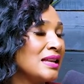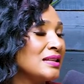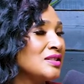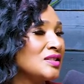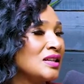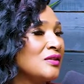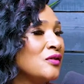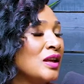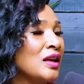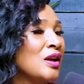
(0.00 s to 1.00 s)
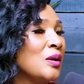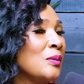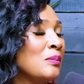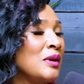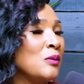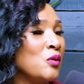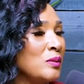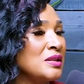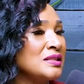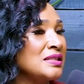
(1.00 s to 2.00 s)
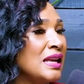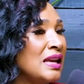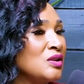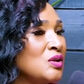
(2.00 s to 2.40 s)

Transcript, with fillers: Instead of me, women saying,